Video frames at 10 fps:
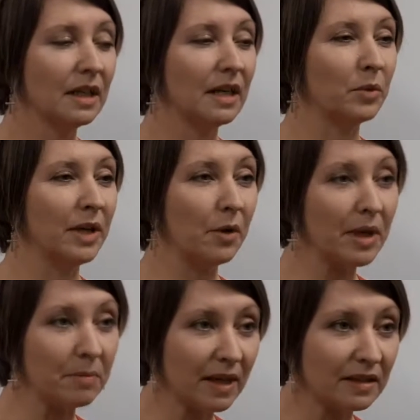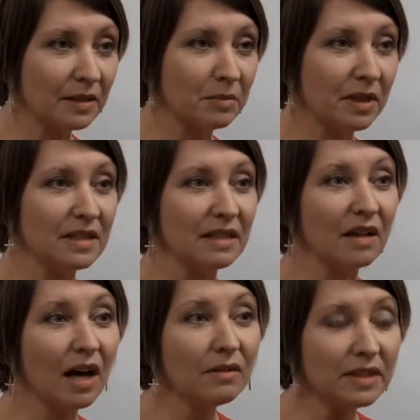And we know he picked him because he
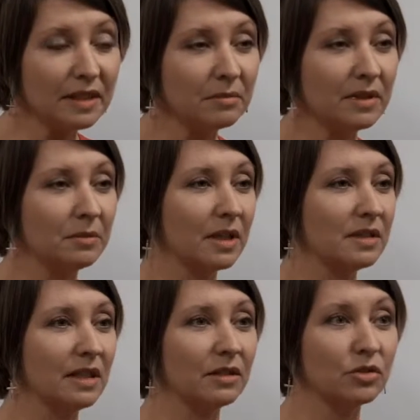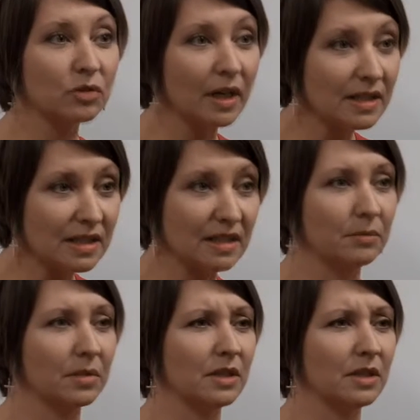loved him and because he could trust him,